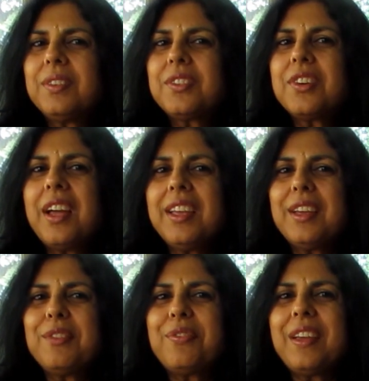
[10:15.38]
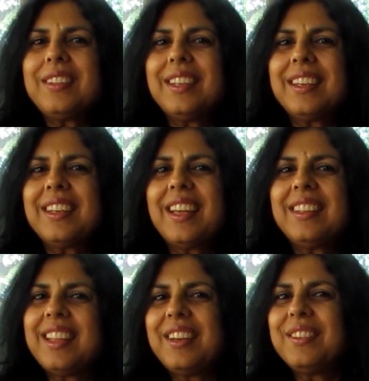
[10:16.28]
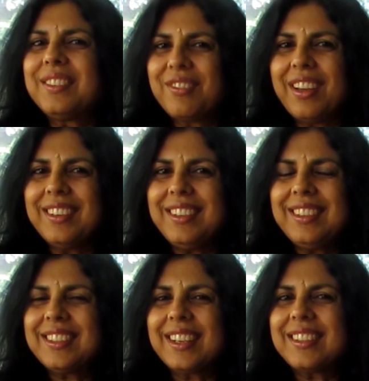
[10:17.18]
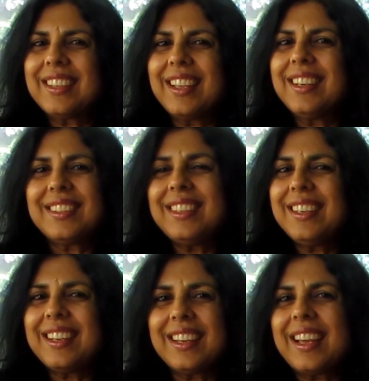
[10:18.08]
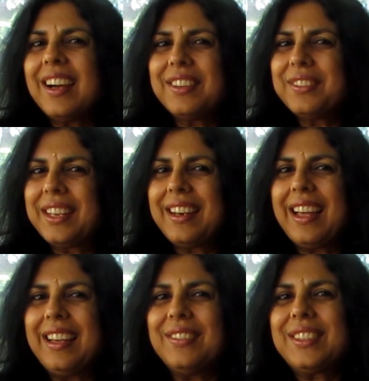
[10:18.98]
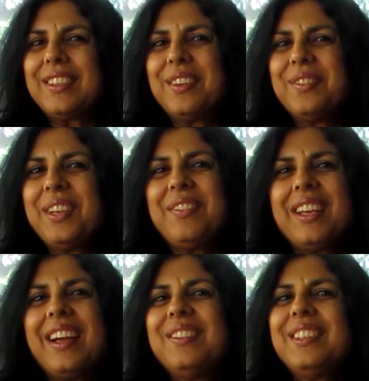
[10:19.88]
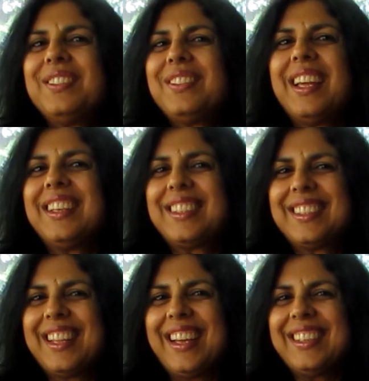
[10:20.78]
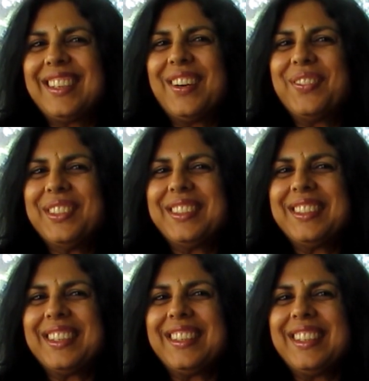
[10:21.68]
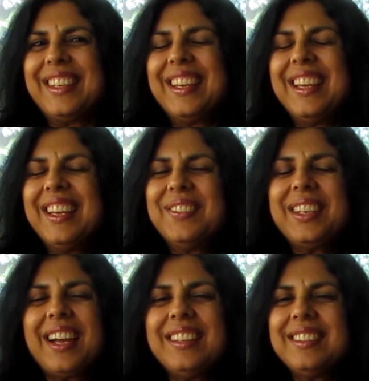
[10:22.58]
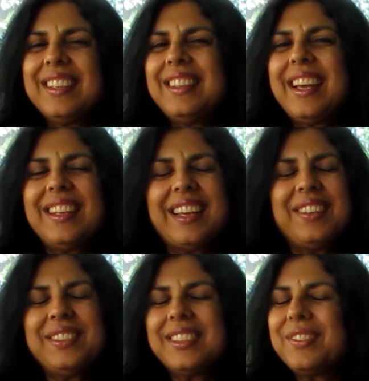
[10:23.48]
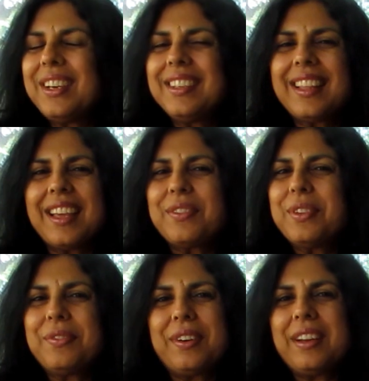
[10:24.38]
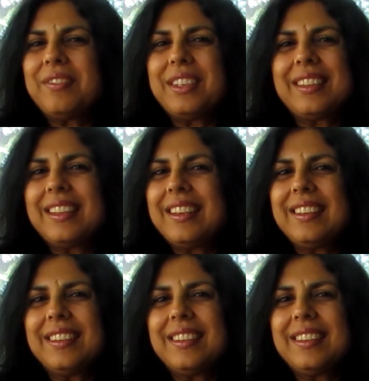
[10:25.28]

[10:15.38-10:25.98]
trying and failing and then finally succeeding out of their lives. So maybe I would have liked that opportunity. But other than that, I'm just very thankful for everything.